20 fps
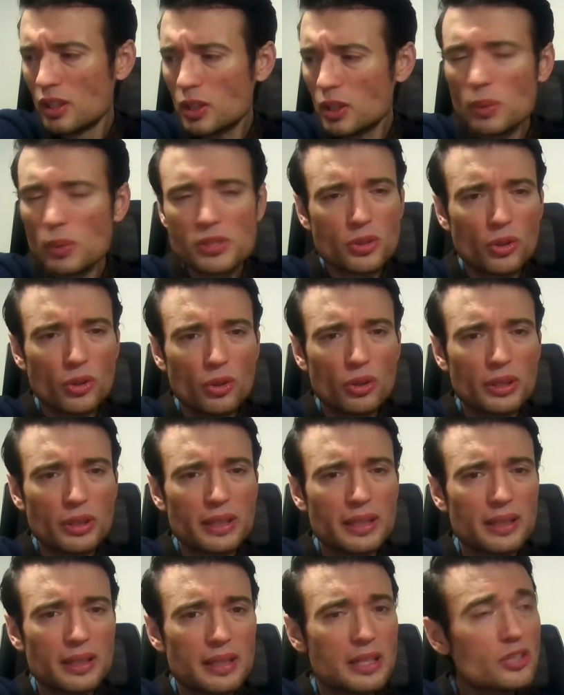Then we're
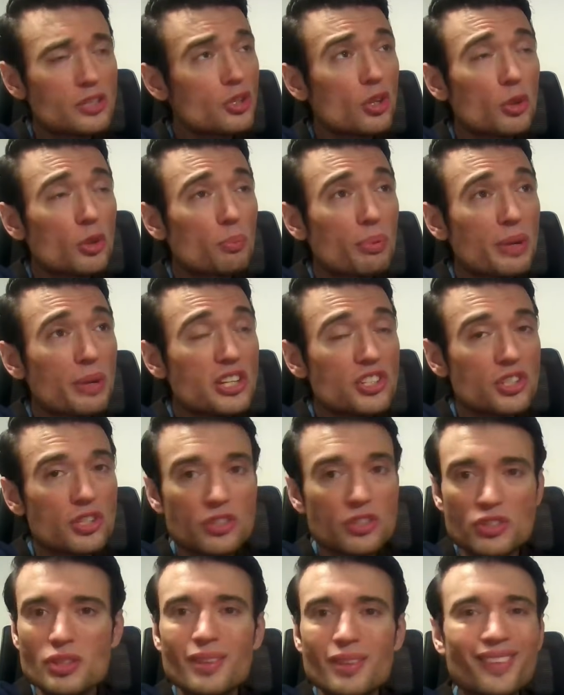talking internal
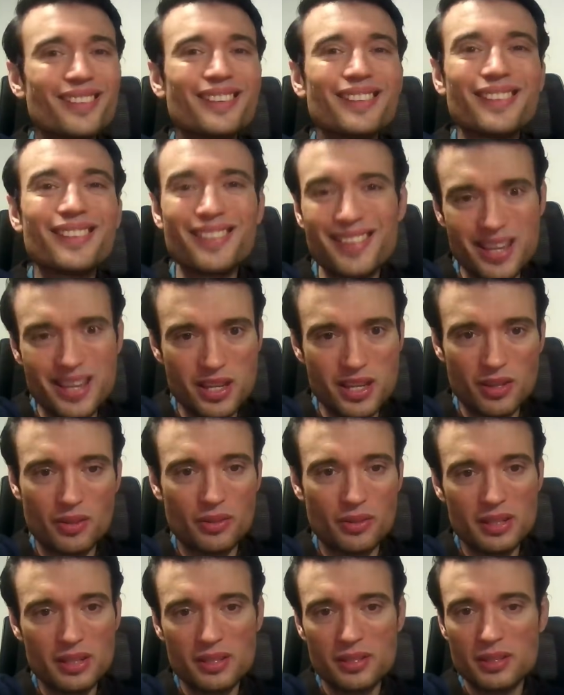breaches
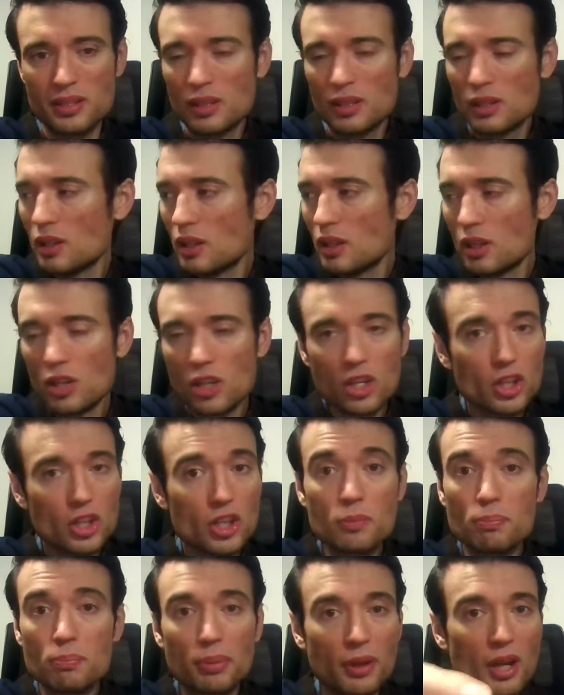increased
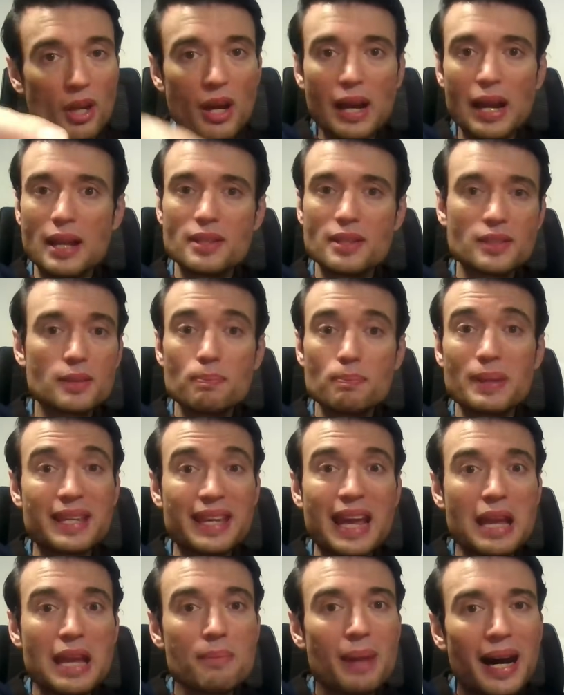compliance
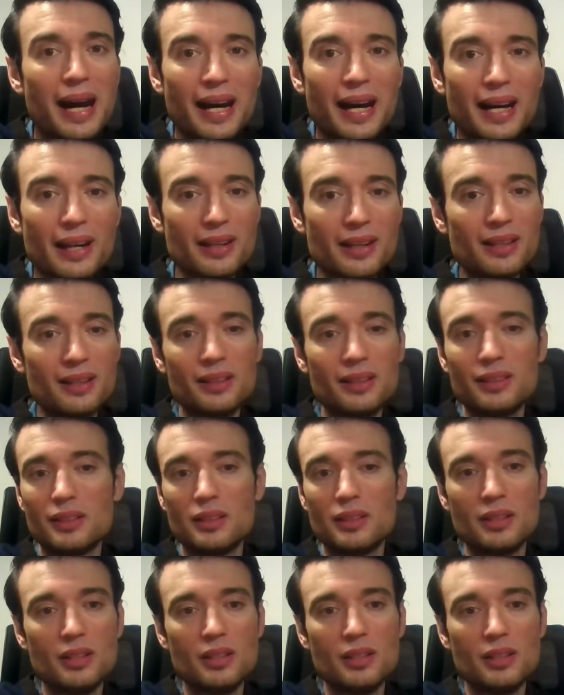became harder,